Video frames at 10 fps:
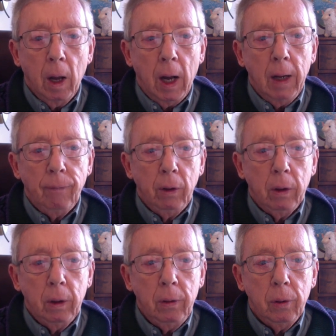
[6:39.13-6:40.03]
I have
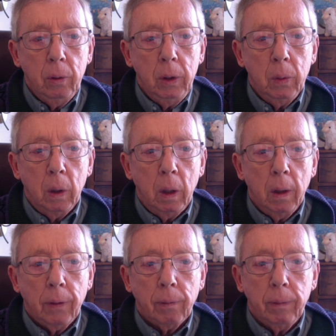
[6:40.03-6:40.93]
learned who you
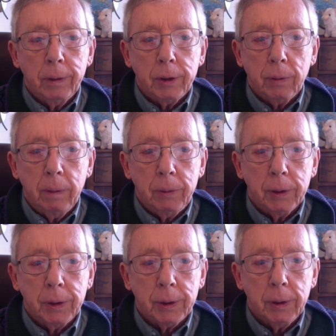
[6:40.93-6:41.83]
are through the
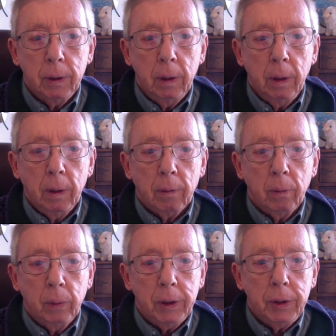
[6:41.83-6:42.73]
scriptures through
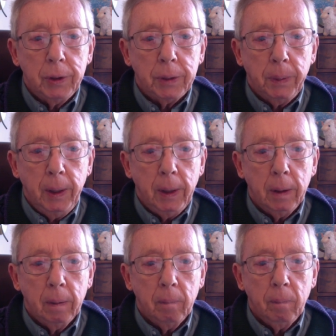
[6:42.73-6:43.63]
which you speak.
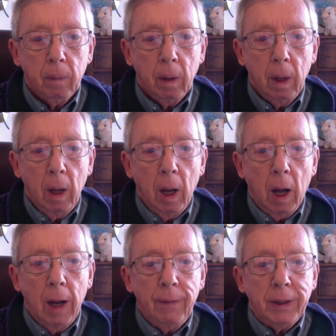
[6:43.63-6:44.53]

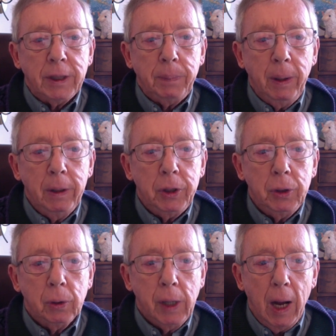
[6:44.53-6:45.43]
I have experienced
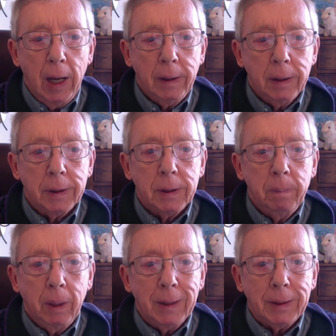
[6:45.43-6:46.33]
your guidance and
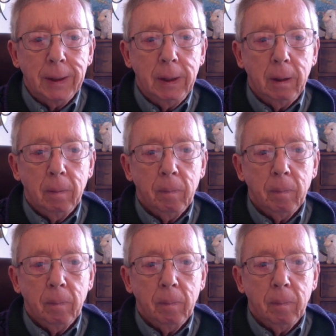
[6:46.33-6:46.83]
blessing.